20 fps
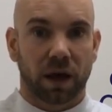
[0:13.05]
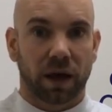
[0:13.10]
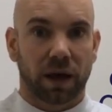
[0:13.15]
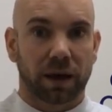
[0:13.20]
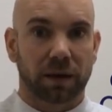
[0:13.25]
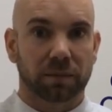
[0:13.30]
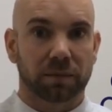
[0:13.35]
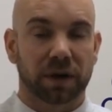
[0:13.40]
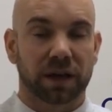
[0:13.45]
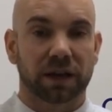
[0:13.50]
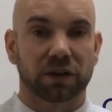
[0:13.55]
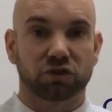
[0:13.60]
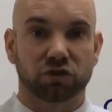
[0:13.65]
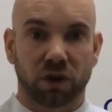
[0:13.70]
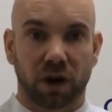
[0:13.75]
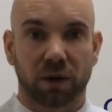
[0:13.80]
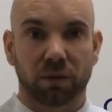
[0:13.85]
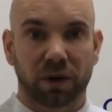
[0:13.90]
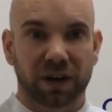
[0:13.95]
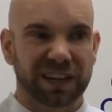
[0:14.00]
And a
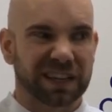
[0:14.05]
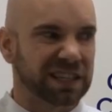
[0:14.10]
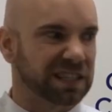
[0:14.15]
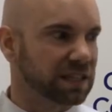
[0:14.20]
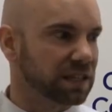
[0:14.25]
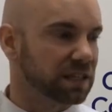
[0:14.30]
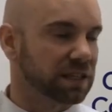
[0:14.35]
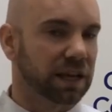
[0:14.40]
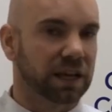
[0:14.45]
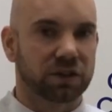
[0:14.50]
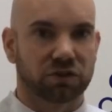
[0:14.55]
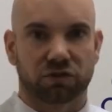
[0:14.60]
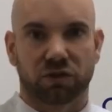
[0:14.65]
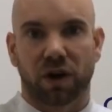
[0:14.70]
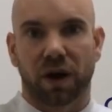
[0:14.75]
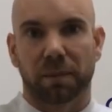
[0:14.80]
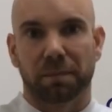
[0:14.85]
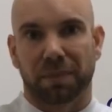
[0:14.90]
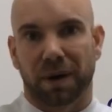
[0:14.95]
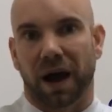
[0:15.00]
dry one is just that
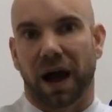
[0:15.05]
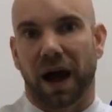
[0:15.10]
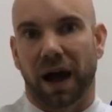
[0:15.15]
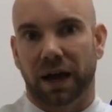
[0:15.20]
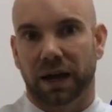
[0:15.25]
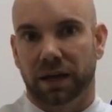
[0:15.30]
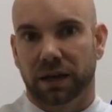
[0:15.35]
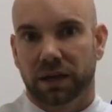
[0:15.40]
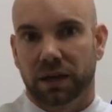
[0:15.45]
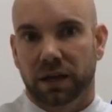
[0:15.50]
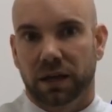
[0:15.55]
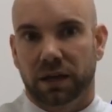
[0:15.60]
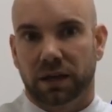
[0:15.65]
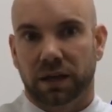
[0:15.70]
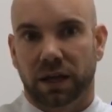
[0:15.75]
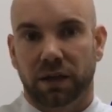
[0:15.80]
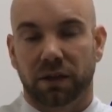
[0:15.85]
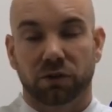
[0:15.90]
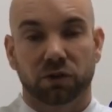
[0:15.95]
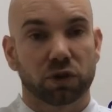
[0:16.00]
dry bark.
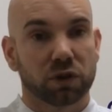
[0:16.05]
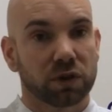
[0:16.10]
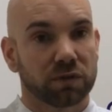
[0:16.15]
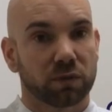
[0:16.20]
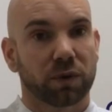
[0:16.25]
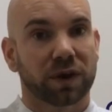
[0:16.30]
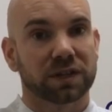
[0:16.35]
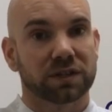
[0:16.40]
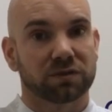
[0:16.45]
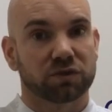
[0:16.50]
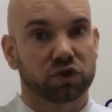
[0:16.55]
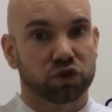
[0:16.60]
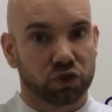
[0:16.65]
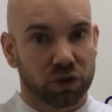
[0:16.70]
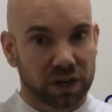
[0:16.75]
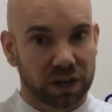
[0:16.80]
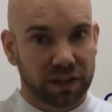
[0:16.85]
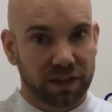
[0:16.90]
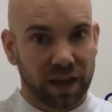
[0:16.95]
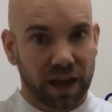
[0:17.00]
Now there are two different ways of
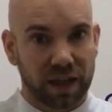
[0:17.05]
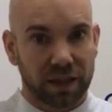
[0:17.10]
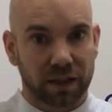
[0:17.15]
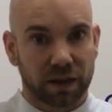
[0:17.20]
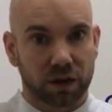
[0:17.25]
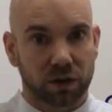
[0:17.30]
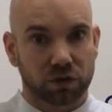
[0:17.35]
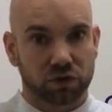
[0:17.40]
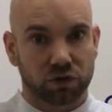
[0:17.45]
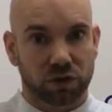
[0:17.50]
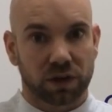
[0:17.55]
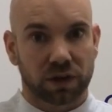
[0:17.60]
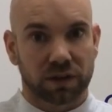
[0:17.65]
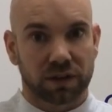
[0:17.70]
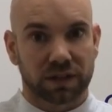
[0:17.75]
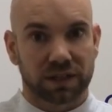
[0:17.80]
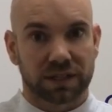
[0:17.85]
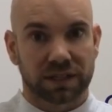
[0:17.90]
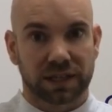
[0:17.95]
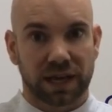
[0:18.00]
treating that. They're not
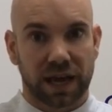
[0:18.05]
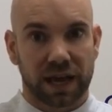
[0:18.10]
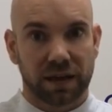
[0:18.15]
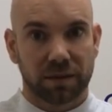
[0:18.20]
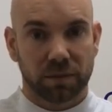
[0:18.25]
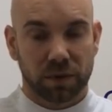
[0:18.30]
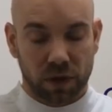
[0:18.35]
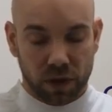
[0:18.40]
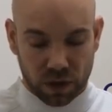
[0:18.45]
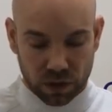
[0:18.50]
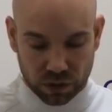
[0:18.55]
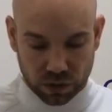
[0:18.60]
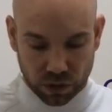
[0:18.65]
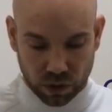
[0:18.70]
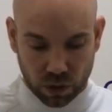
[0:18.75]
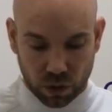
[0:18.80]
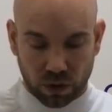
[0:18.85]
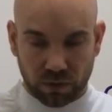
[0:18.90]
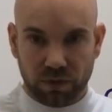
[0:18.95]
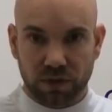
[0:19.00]
treated the same.
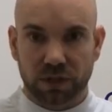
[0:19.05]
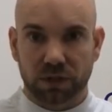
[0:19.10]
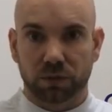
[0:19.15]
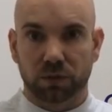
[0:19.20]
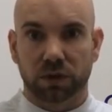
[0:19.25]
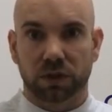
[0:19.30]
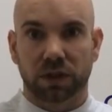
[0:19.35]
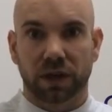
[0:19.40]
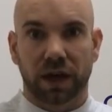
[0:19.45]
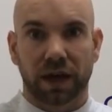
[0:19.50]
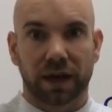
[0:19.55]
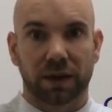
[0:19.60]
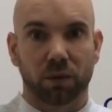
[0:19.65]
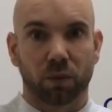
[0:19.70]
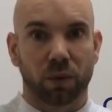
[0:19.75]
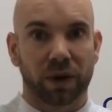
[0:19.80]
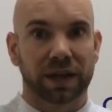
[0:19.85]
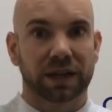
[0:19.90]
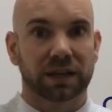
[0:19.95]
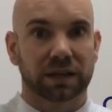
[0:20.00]
So obviously with
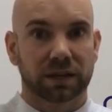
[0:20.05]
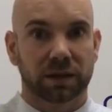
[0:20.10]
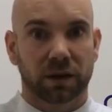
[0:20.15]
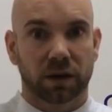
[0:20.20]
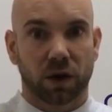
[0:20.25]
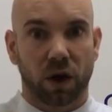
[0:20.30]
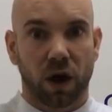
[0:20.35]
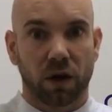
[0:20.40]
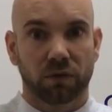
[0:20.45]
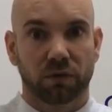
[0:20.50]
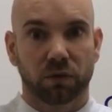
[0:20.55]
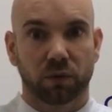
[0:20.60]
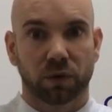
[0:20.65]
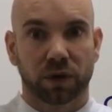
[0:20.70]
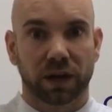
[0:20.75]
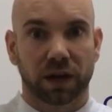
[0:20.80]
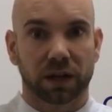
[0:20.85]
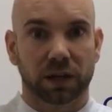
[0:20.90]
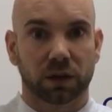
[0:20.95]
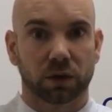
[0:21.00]
a wet cough,
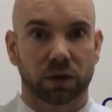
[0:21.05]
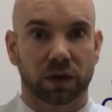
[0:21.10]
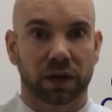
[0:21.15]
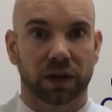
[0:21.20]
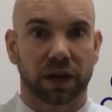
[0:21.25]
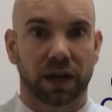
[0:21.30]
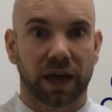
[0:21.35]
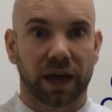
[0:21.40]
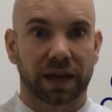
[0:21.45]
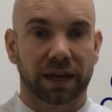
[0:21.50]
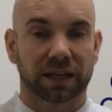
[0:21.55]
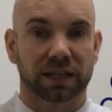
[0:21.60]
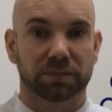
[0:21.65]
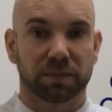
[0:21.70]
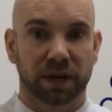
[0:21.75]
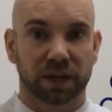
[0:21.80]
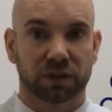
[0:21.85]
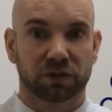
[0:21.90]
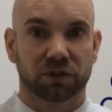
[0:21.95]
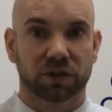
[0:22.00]
we are looking at
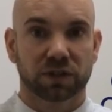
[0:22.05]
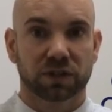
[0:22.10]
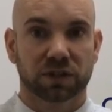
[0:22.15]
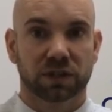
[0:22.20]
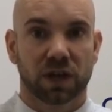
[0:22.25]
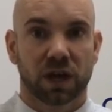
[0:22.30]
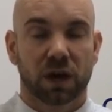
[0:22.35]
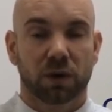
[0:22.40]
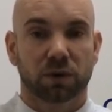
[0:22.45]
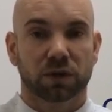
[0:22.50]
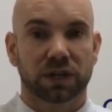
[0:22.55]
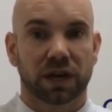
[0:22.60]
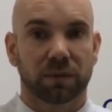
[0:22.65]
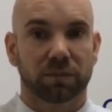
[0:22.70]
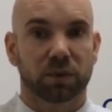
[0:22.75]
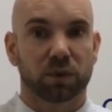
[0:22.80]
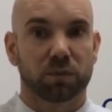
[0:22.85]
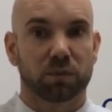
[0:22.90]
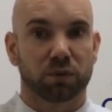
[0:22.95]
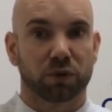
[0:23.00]
expectorants, which
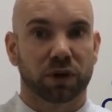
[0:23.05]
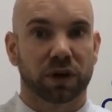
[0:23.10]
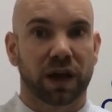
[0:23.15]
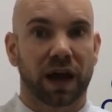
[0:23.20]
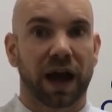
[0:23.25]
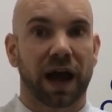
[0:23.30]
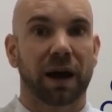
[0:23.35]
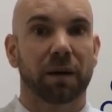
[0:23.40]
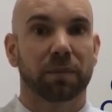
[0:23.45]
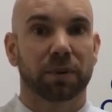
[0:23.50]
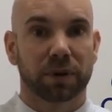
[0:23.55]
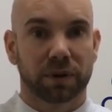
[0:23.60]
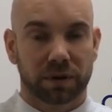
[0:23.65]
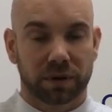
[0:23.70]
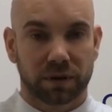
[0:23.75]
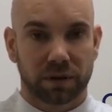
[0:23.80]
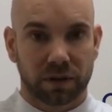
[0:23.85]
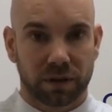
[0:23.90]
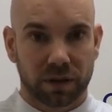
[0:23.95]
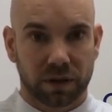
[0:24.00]
help you bring up
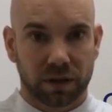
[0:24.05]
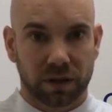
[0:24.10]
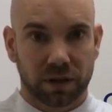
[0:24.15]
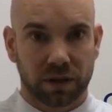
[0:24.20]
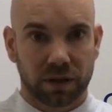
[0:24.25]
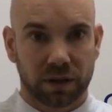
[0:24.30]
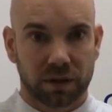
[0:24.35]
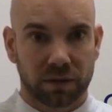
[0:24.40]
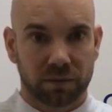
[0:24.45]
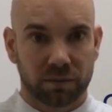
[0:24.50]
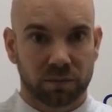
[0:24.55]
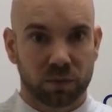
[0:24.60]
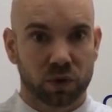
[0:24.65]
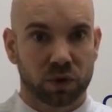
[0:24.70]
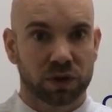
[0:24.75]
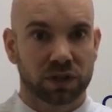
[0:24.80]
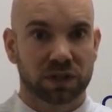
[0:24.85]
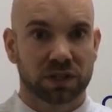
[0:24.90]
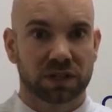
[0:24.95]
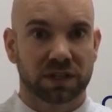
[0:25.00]
the
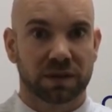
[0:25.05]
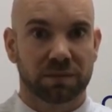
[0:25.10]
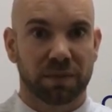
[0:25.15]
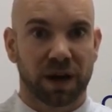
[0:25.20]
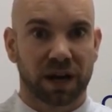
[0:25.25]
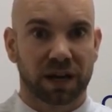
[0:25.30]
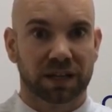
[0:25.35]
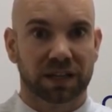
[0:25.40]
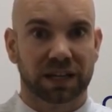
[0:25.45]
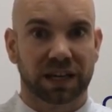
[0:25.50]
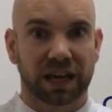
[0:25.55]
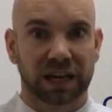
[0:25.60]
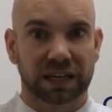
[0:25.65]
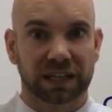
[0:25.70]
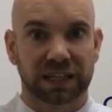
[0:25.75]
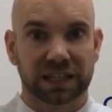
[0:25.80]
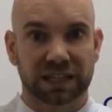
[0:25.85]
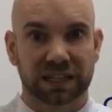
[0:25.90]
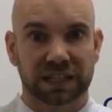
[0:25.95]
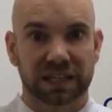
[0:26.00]
mucus, the muck, the
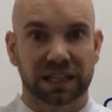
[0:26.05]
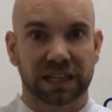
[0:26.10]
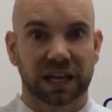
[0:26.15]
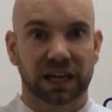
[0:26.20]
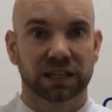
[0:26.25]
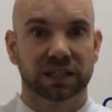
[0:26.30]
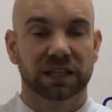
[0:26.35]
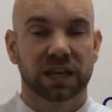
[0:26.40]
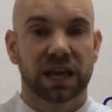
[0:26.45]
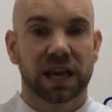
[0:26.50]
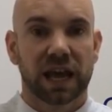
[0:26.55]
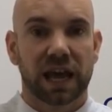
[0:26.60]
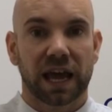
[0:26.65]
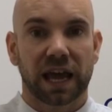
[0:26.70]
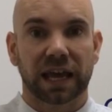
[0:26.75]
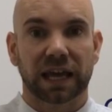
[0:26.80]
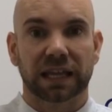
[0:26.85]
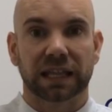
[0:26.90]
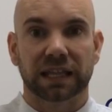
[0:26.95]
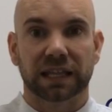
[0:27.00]
gunk that's in your lungs.
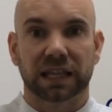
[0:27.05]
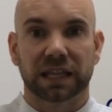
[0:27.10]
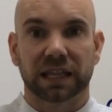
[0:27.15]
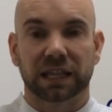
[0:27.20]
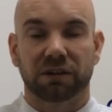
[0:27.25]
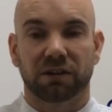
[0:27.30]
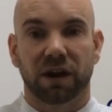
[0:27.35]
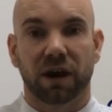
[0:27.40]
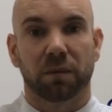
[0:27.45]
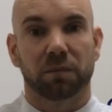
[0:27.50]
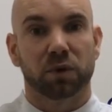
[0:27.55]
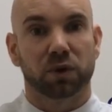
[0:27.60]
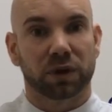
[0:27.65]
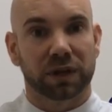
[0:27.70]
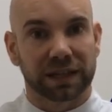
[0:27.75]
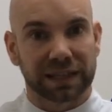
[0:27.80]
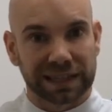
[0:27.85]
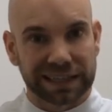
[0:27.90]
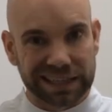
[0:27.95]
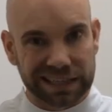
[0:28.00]
And then there are
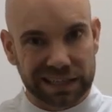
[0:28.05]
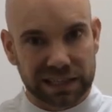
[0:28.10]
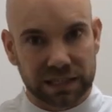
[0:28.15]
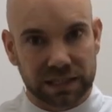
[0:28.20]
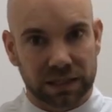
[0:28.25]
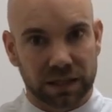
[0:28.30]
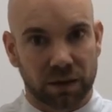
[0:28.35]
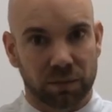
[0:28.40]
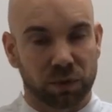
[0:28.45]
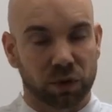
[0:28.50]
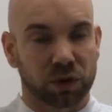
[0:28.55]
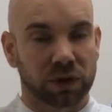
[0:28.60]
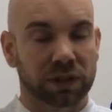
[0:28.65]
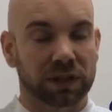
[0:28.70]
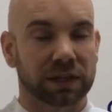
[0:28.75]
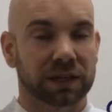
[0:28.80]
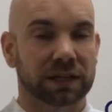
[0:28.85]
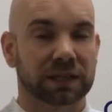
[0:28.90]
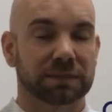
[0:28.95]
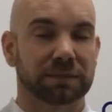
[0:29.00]
mucolytics. Now
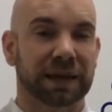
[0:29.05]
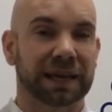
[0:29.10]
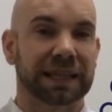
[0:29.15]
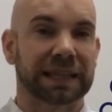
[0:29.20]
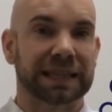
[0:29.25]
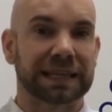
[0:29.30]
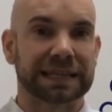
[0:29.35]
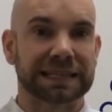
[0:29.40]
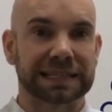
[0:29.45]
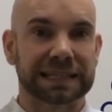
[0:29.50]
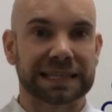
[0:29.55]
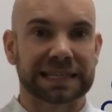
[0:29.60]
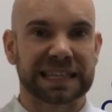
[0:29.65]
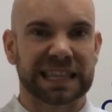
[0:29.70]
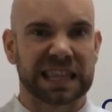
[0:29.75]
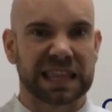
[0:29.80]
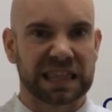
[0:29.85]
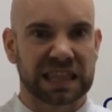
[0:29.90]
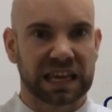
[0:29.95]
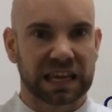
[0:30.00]
mucolytics make things
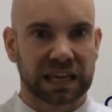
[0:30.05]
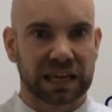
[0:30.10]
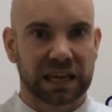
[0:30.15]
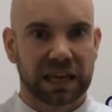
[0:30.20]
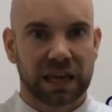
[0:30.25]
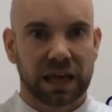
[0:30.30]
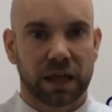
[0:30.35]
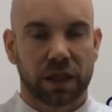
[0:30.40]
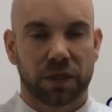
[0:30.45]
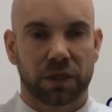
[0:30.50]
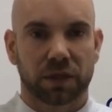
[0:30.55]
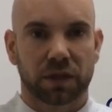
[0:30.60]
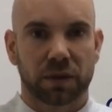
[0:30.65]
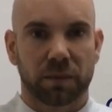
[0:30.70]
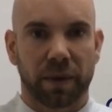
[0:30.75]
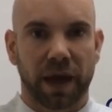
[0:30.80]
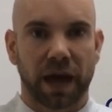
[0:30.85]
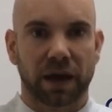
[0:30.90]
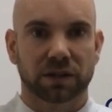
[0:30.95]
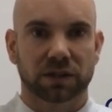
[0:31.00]
less thick, thin
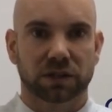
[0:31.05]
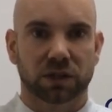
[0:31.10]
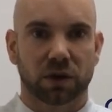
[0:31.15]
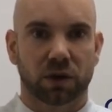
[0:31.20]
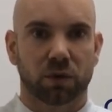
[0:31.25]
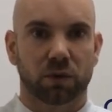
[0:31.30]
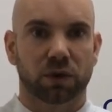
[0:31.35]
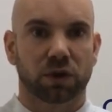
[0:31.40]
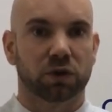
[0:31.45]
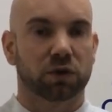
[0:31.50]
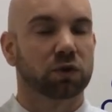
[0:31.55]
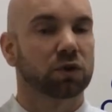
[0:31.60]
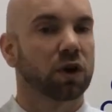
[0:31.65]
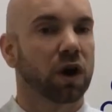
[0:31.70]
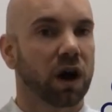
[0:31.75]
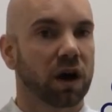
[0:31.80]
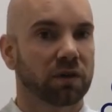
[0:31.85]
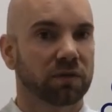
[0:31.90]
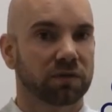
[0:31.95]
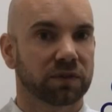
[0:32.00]
them out. So when you do
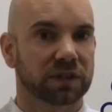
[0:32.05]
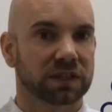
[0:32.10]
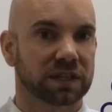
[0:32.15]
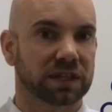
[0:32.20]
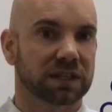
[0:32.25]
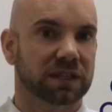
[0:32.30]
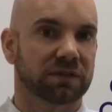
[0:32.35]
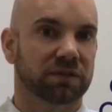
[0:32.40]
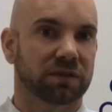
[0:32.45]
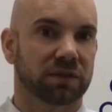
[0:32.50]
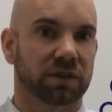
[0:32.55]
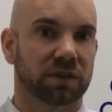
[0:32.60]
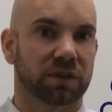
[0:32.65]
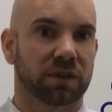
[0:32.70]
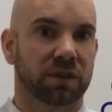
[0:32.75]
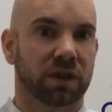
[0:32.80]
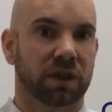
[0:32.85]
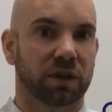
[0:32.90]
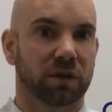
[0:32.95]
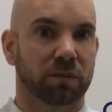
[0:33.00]
cough, it's easier for
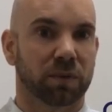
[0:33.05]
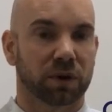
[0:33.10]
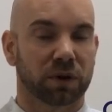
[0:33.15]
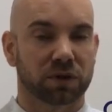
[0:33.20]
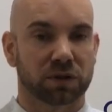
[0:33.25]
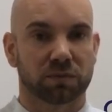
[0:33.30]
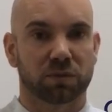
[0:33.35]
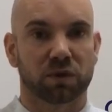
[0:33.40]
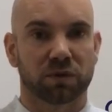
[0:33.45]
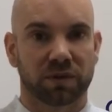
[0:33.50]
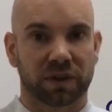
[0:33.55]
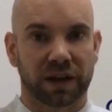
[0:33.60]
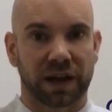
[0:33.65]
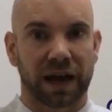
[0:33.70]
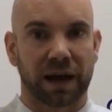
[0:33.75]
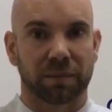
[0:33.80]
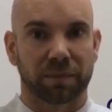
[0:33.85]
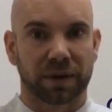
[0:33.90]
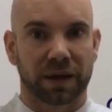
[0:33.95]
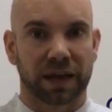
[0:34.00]
your body to move it
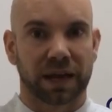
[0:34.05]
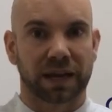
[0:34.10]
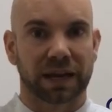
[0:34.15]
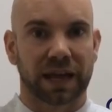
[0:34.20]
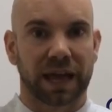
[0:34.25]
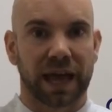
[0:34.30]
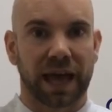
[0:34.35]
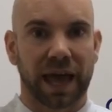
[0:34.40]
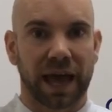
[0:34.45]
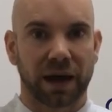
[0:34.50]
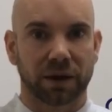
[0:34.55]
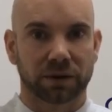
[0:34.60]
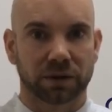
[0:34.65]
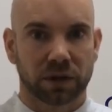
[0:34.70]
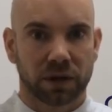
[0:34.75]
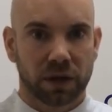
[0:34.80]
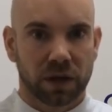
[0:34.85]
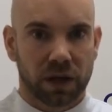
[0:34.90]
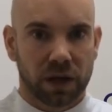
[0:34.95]
up and out.